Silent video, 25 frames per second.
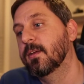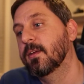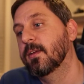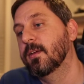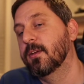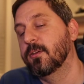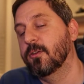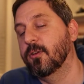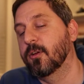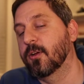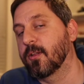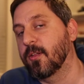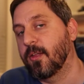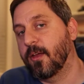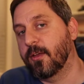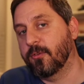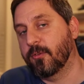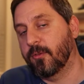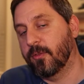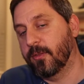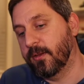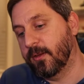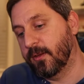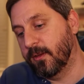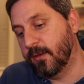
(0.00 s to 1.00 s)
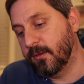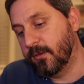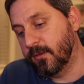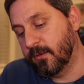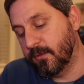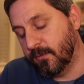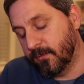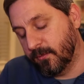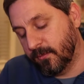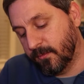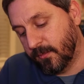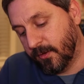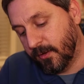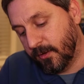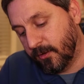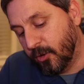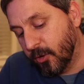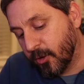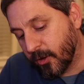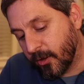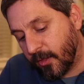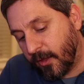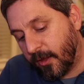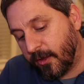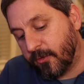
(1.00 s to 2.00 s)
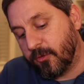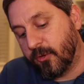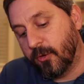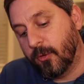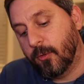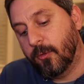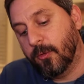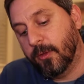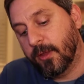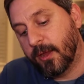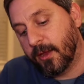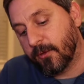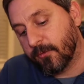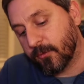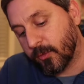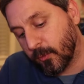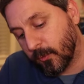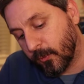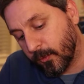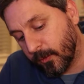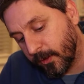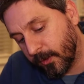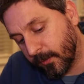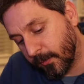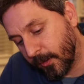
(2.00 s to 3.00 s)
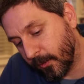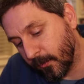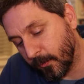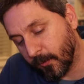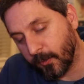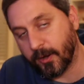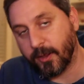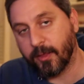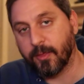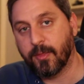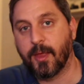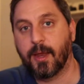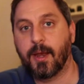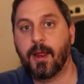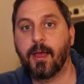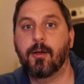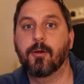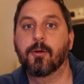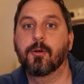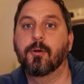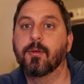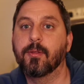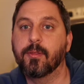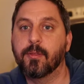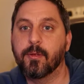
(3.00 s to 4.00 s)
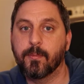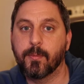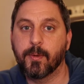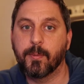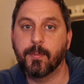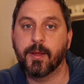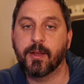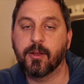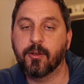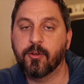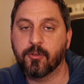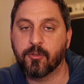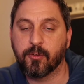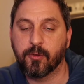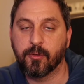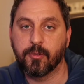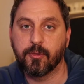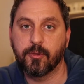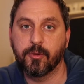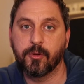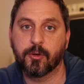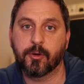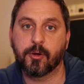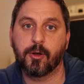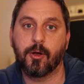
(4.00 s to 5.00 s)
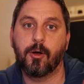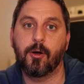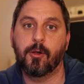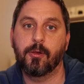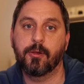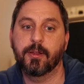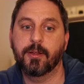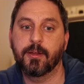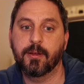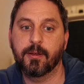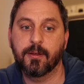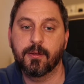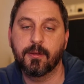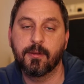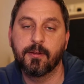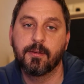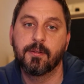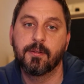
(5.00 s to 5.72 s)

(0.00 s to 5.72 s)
in your class you only have to worry about running that algorithm and making sure that you're calling